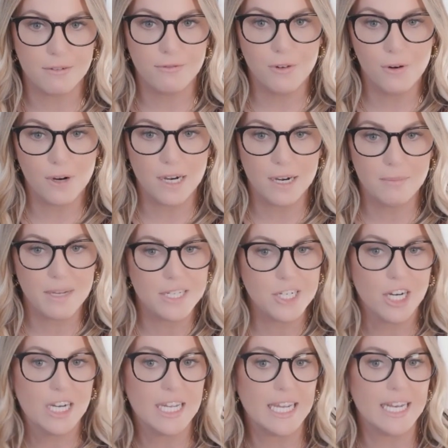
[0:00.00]
a form and
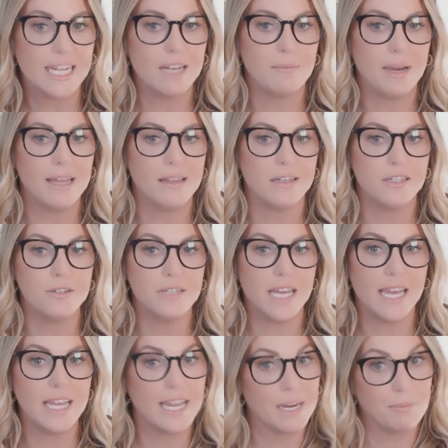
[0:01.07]
turning it in by the due
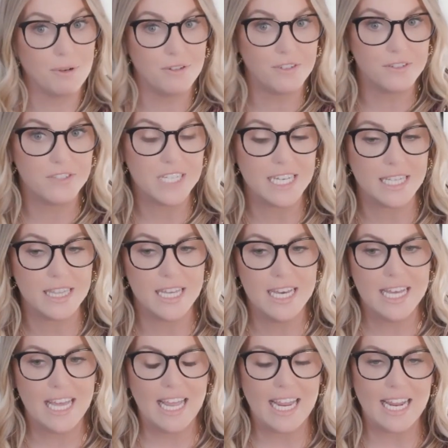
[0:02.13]
date, April 15th.
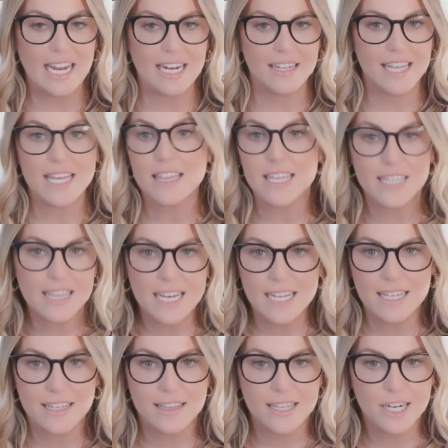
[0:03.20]
And they mm. think
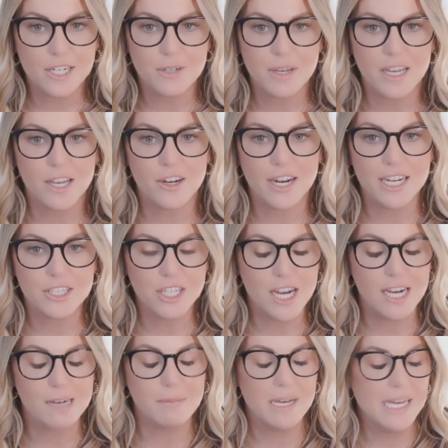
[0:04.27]
that they're doing a great
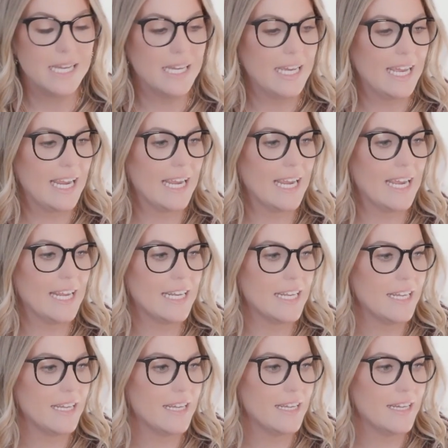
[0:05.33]
job.
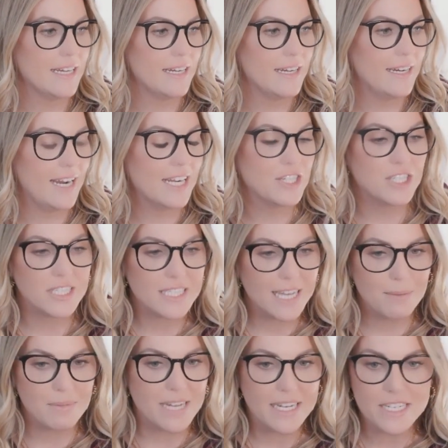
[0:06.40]
And I just
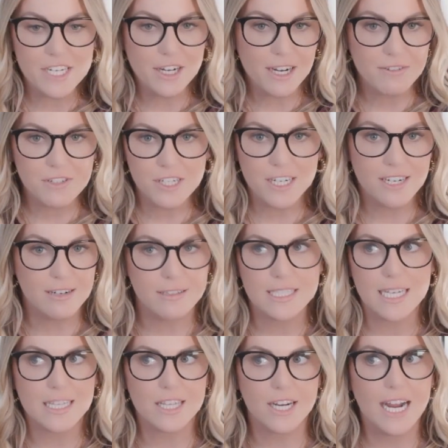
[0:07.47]
kept year after year, I was
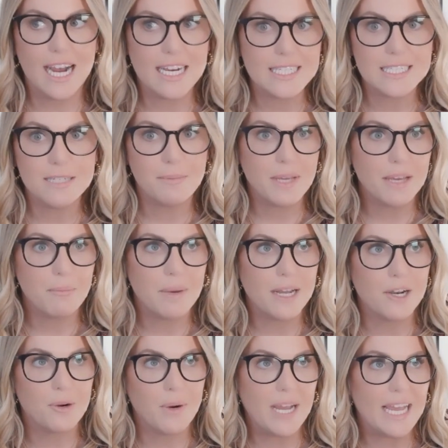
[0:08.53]
like, there has to be a
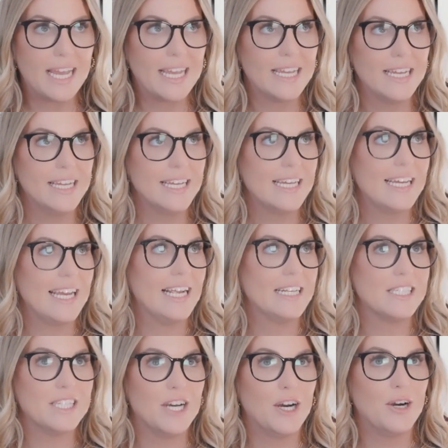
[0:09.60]
better way.
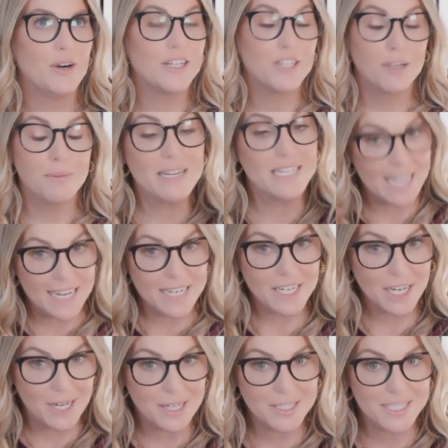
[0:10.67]
And so it took me 10
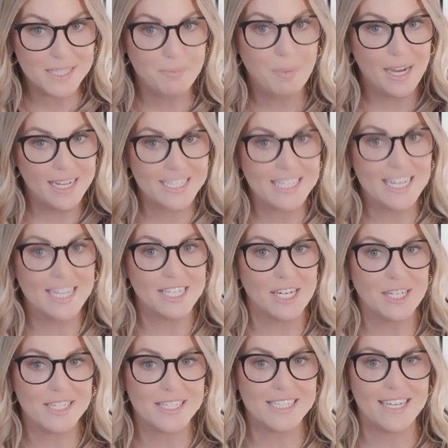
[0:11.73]
years, but 10
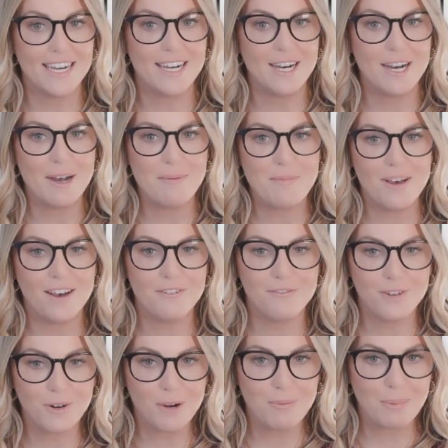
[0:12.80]
years um, of
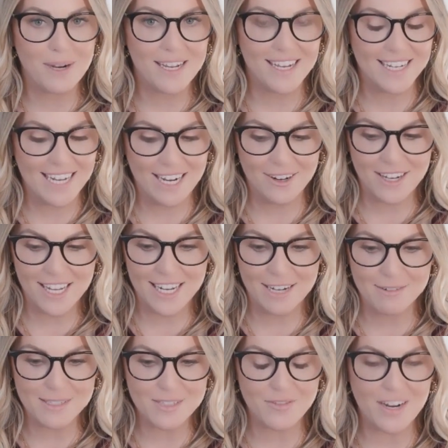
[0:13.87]
corporate accounting, I
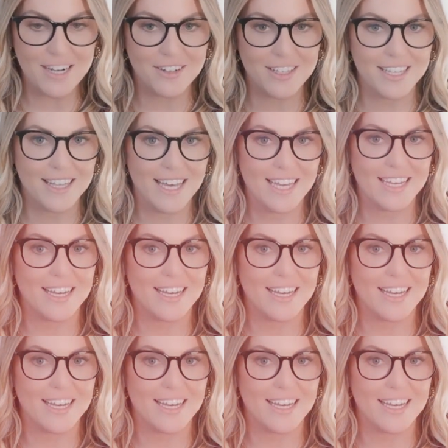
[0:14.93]
was finally like,